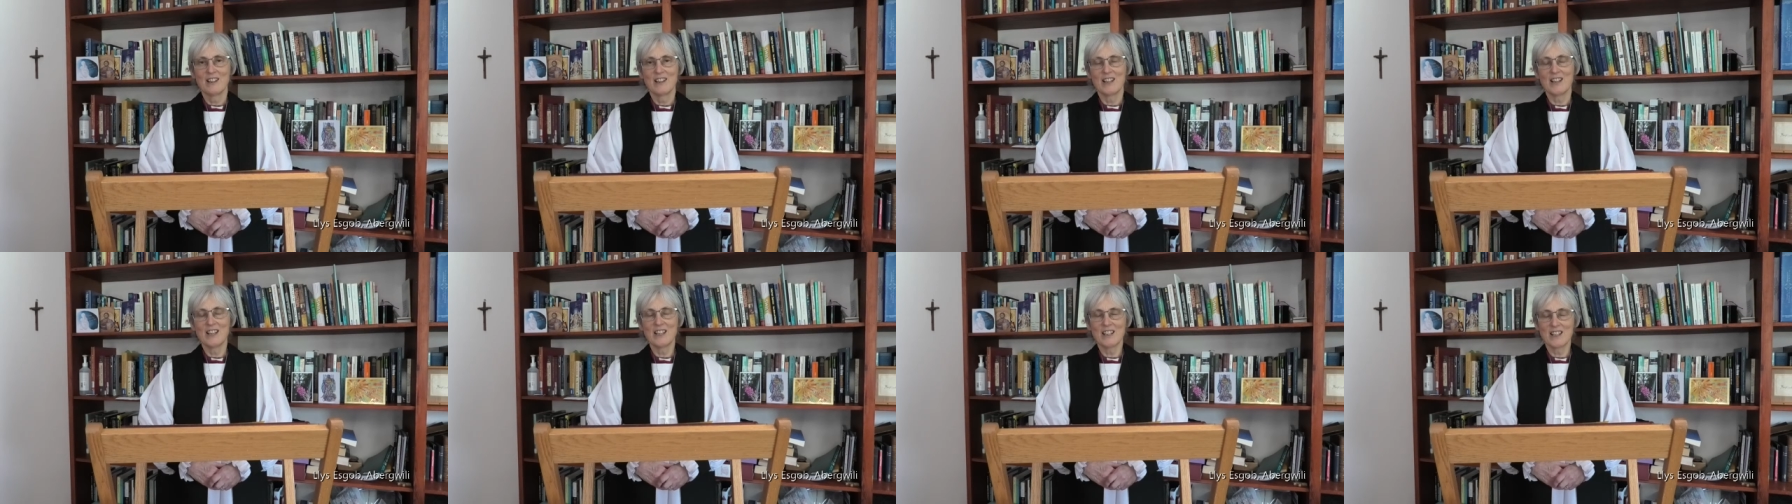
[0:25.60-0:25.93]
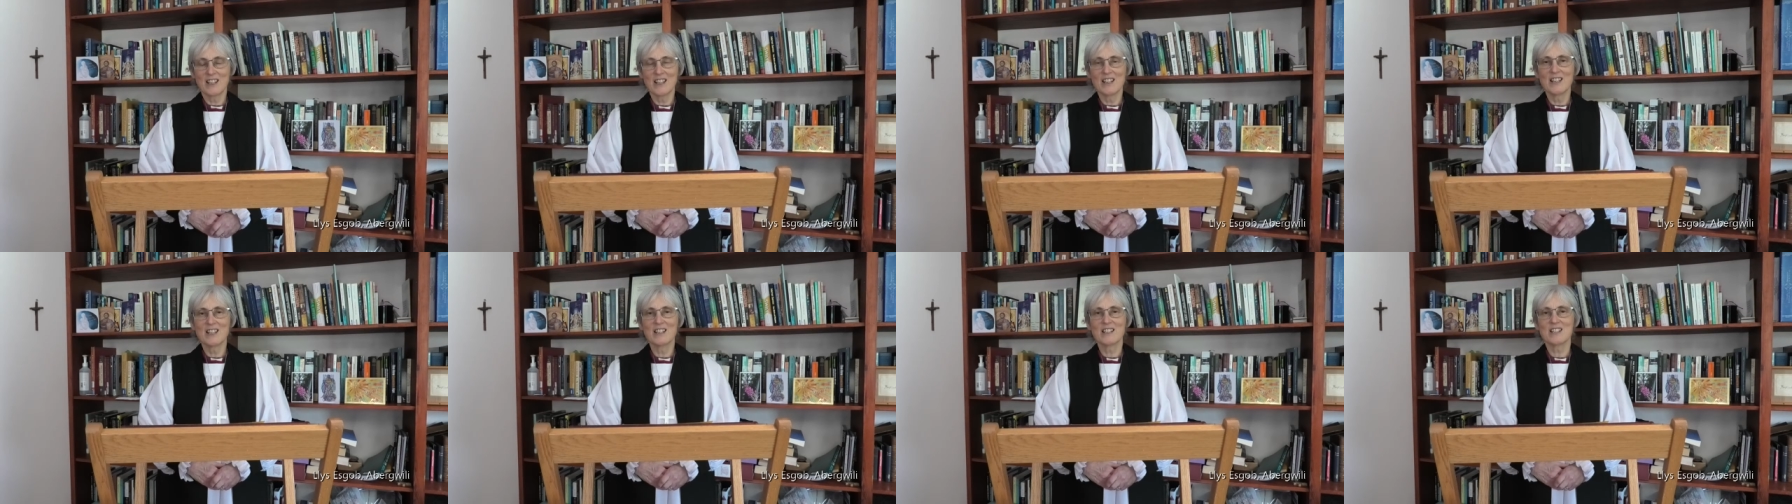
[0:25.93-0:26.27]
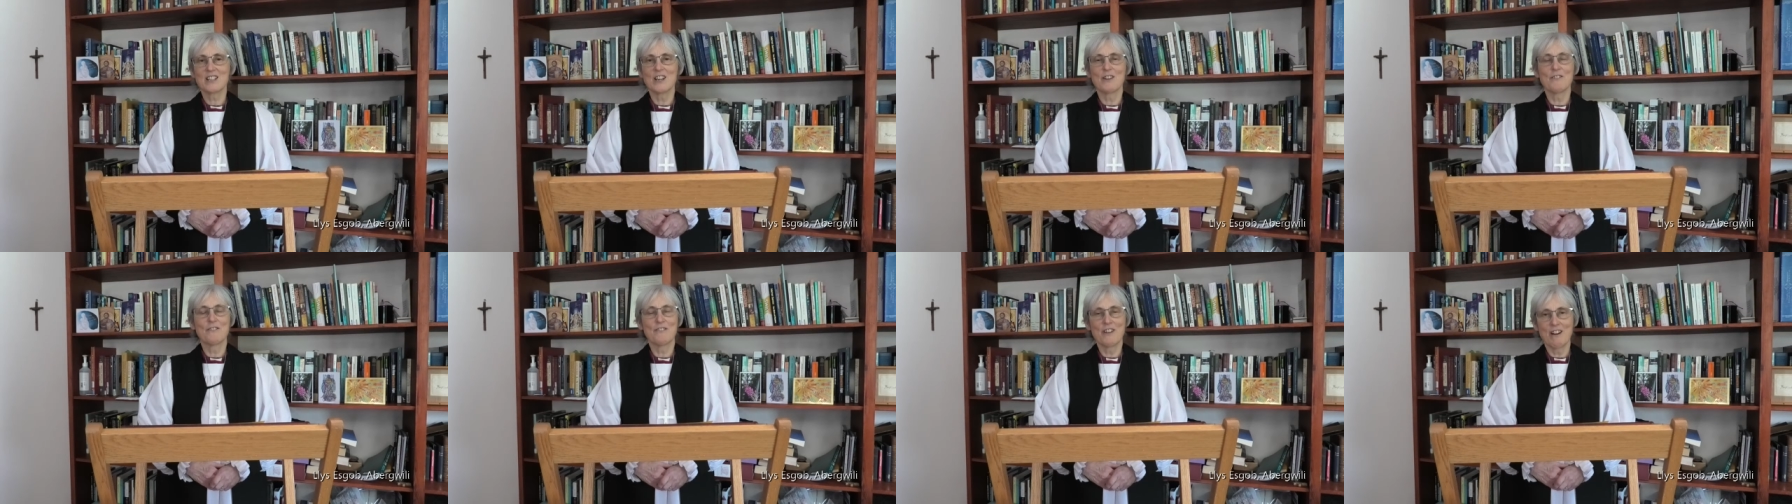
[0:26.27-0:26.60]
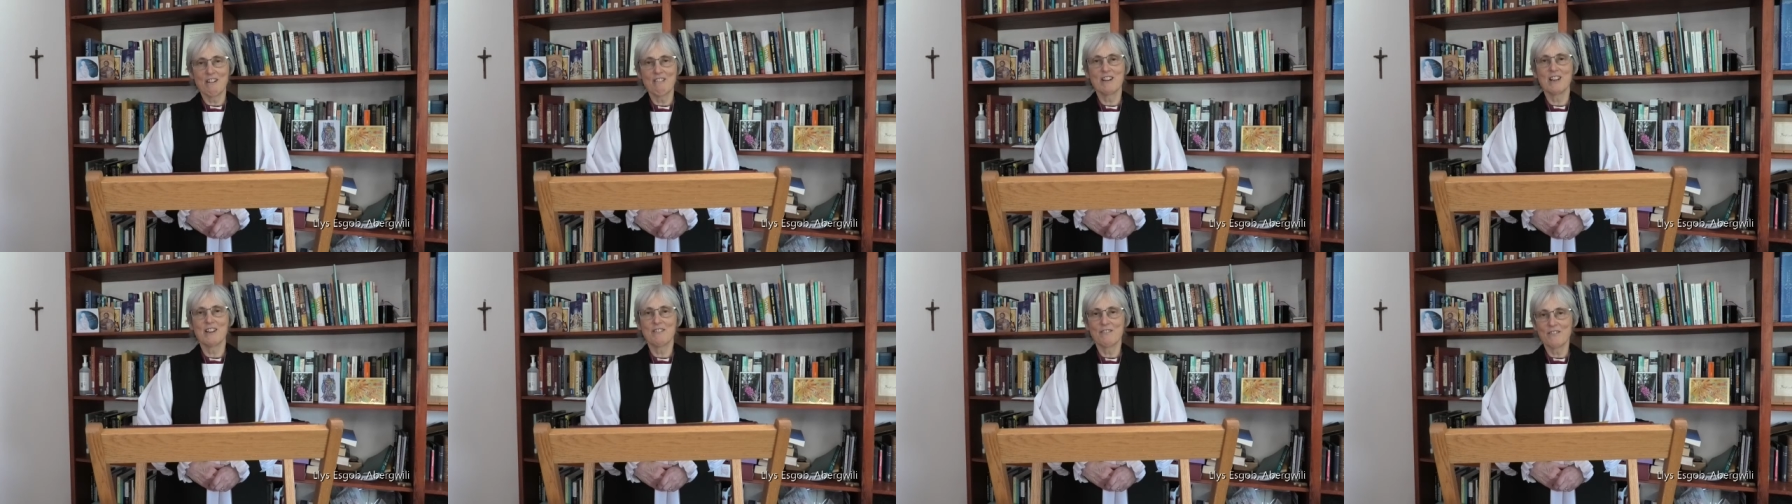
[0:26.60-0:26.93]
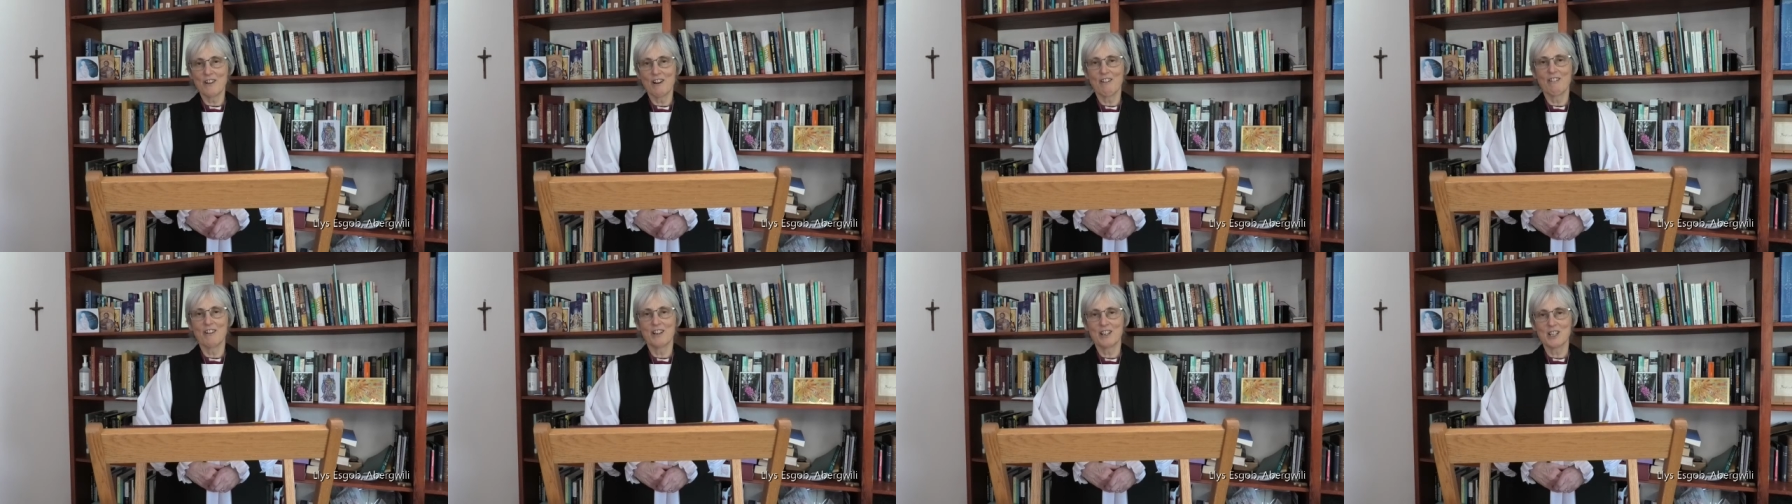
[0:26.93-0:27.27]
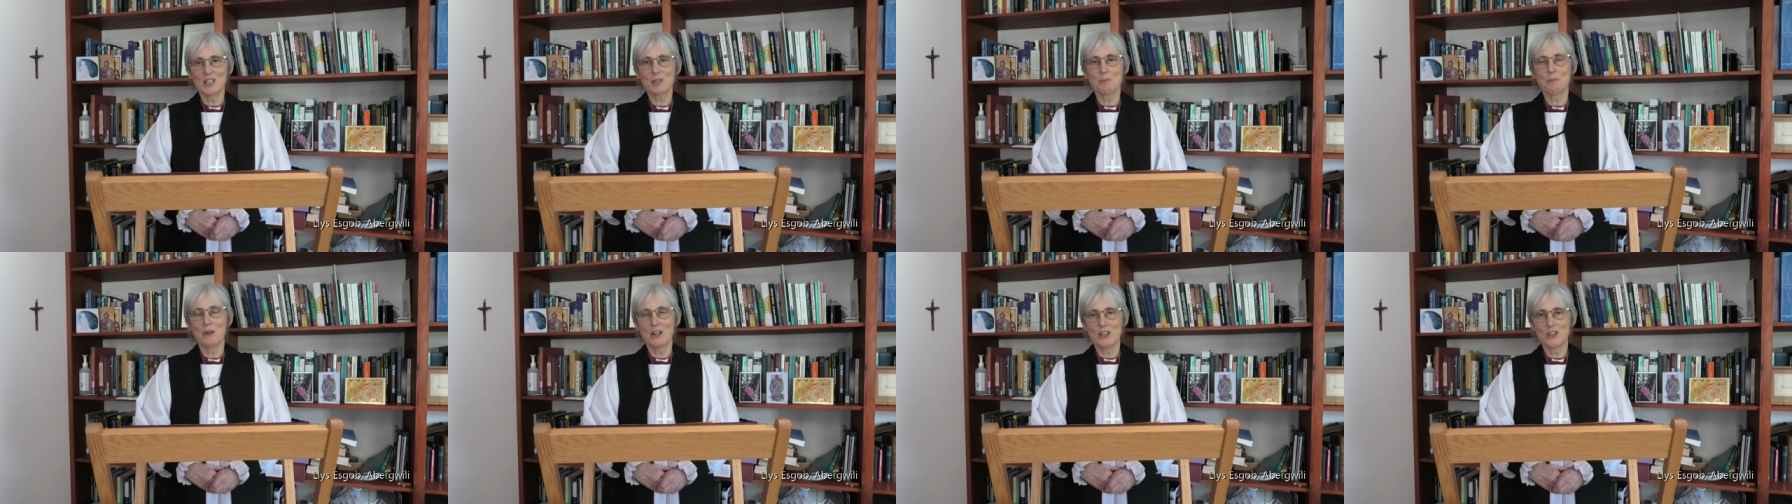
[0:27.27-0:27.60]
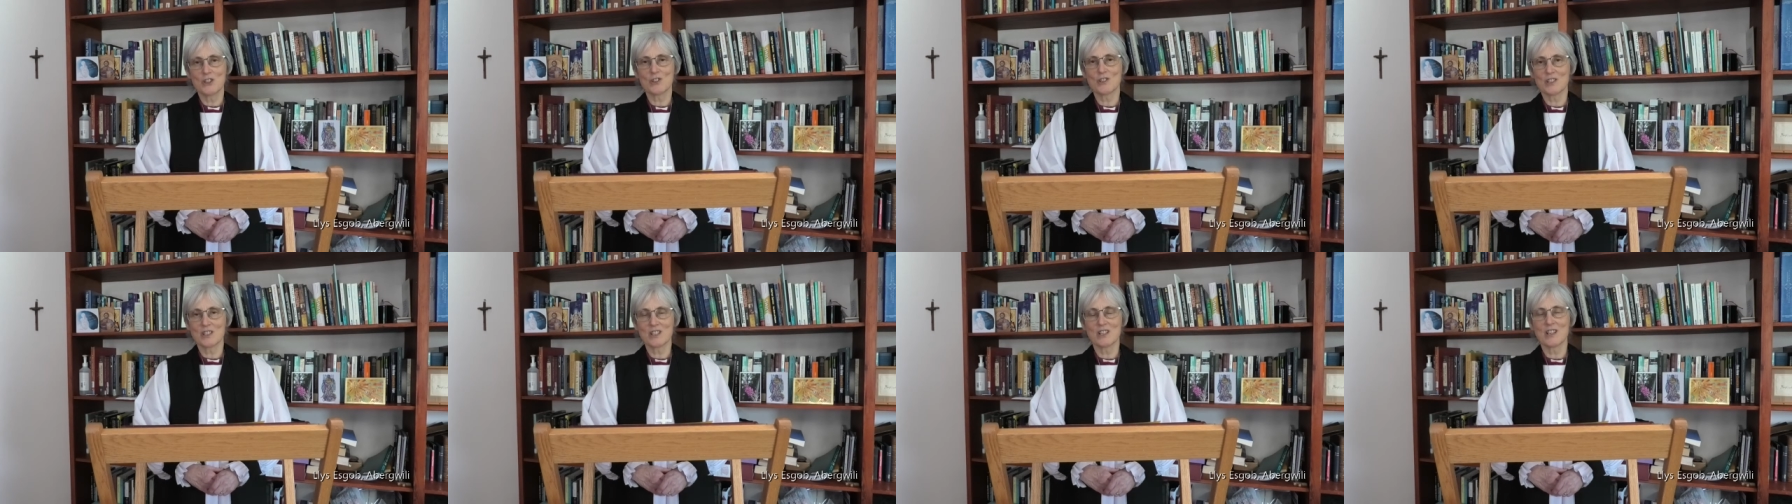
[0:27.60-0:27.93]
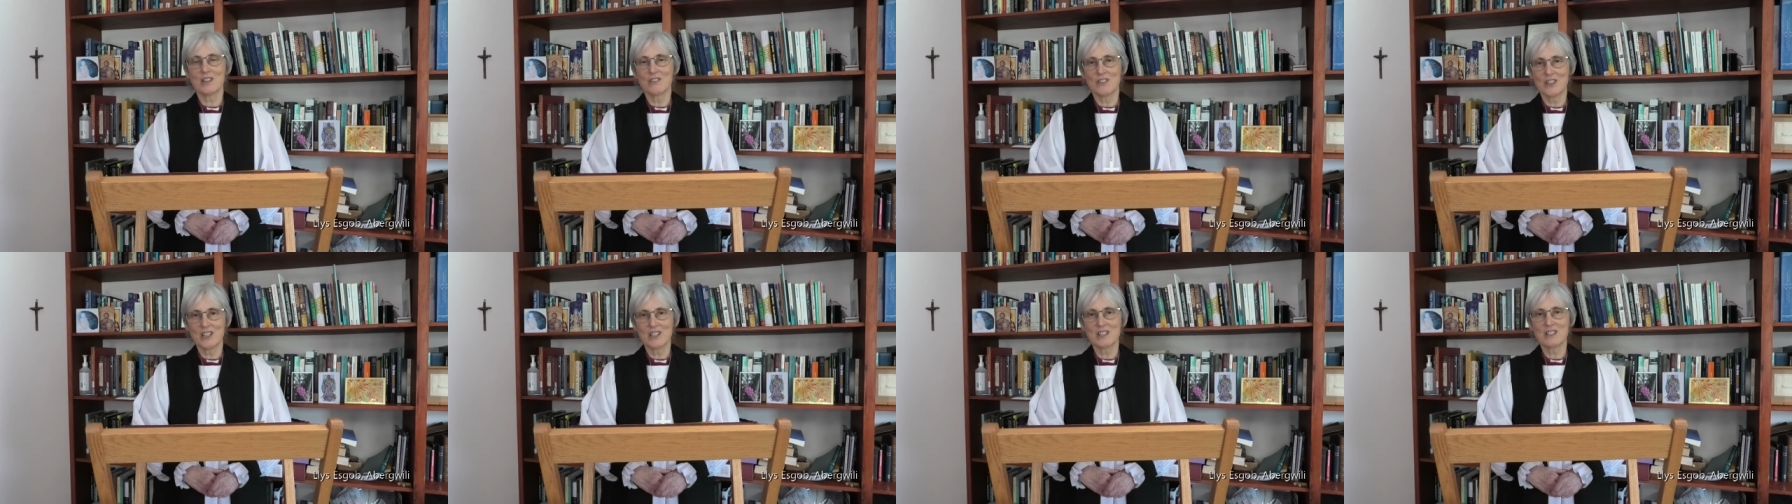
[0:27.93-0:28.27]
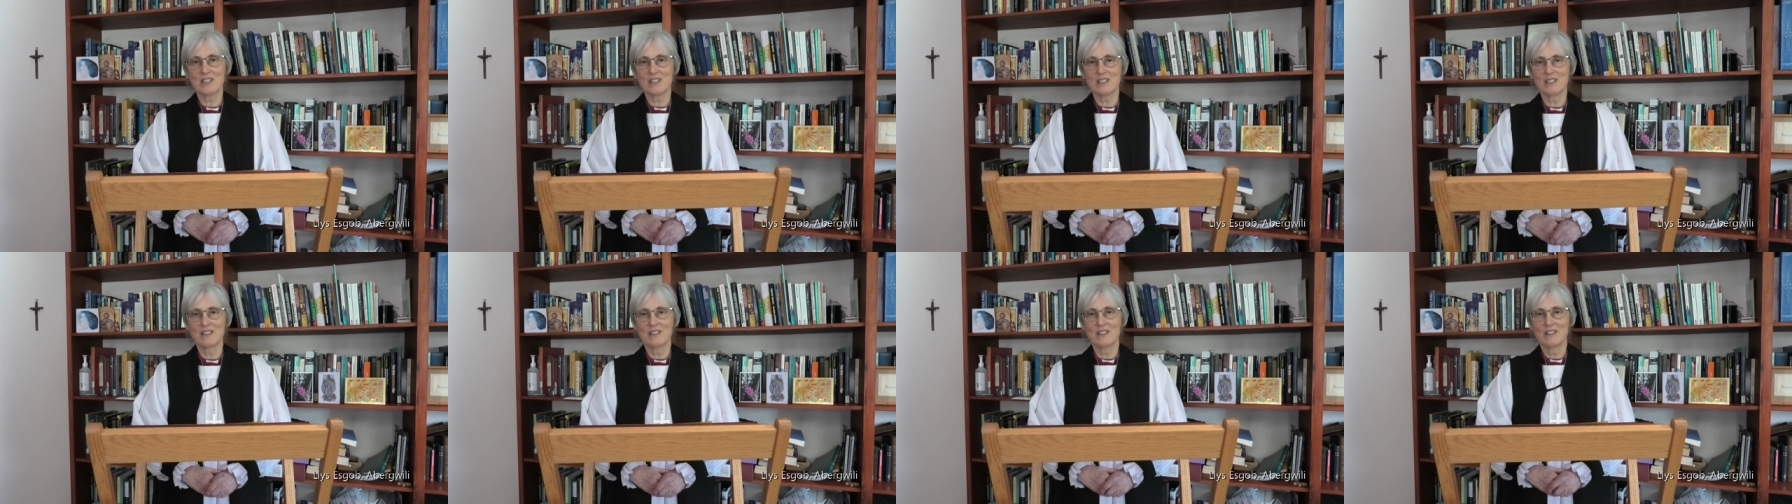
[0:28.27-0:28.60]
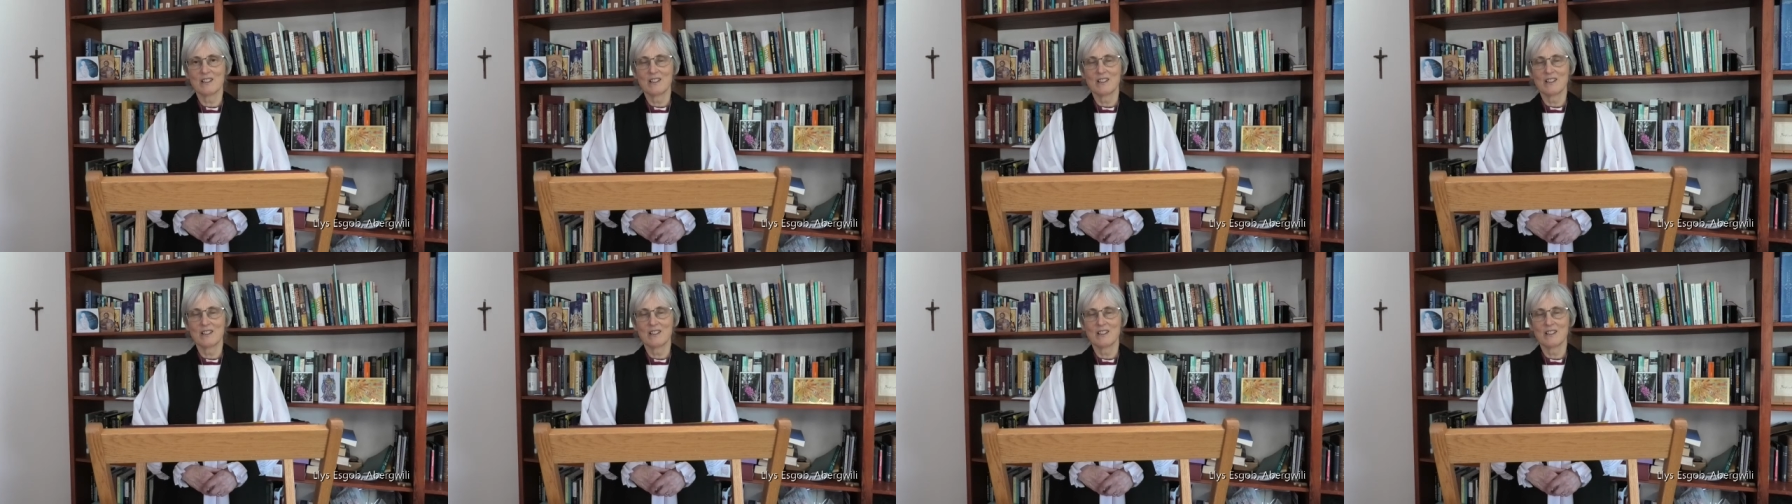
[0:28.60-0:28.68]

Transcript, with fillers: it is a very, very special service.